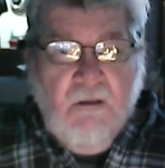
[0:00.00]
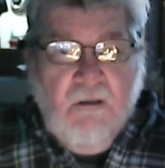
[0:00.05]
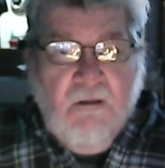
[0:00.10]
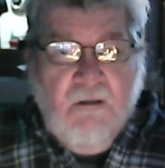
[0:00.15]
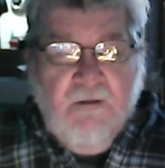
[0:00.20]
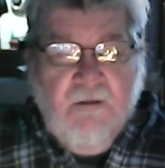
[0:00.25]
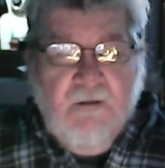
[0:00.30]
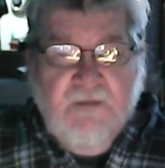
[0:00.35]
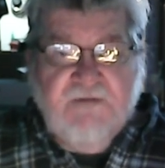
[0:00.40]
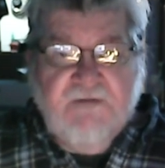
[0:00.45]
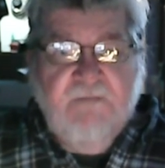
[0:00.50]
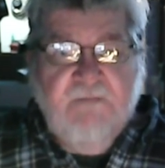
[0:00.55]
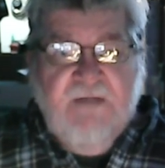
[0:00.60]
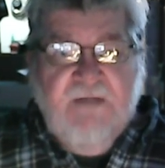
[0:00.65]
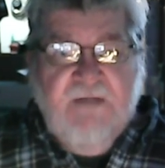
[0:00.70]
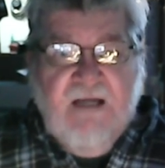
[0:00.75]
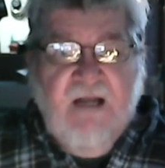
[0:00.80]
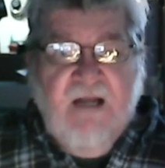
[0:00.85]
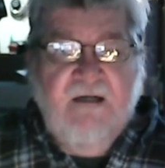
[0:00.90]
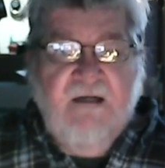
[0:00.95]
this would be
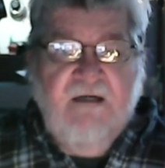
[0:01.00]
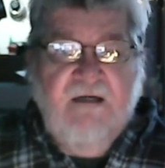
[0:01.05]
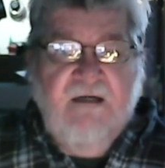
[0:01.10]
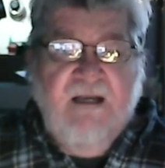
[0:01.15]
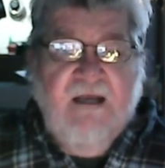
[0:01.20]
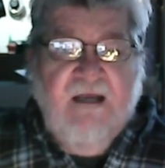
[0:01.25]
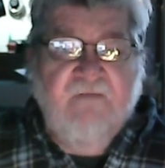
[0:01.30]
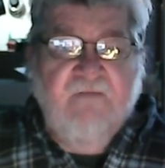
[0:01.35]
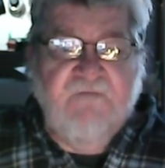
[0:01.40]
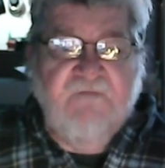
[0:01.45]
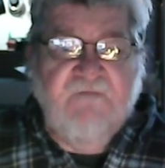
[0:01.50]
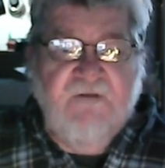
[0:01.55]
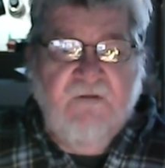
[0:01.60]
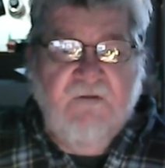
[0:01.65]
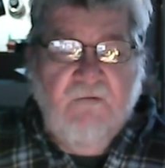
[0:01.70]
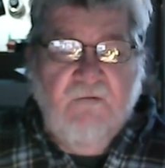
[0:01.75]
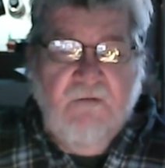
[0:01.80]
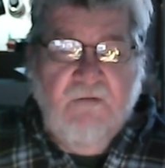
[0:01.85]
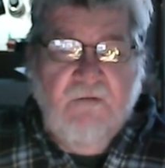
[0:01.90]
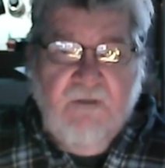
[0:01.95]
handy to have too,
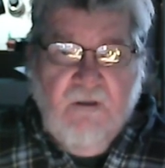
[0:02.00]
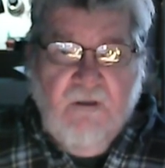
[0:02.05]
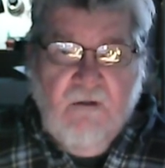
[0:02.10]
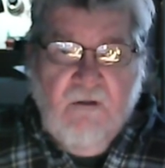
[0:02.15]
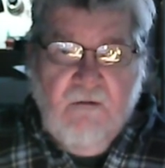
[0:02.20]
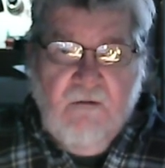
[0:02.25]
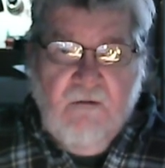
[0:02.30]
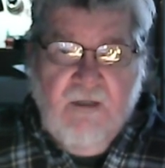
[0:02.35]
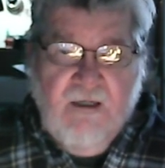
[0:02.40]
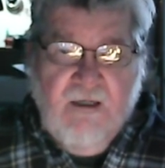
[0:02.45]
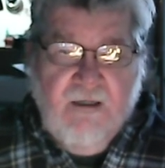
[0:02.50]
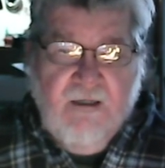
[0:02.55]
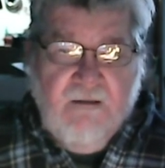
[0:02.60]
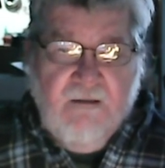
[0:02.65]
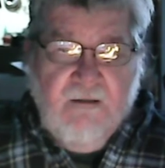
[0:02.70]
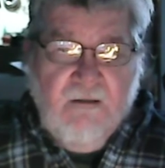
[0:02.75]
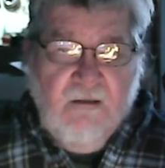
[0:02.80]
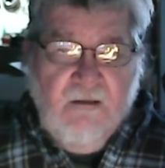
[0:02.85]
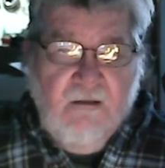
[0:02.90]
and